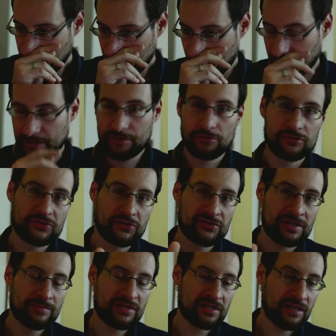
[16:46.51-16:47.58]
but also
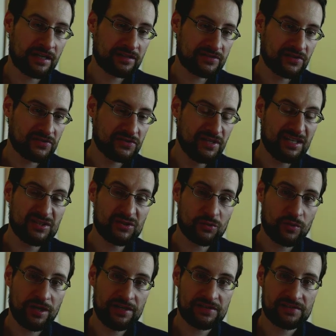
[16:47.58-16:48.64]
something like this Nix
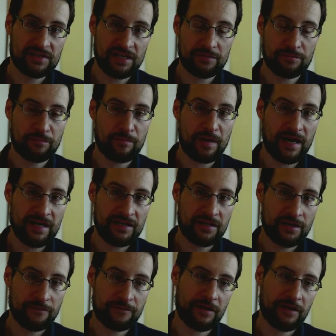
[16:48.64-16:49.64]
OS that might have,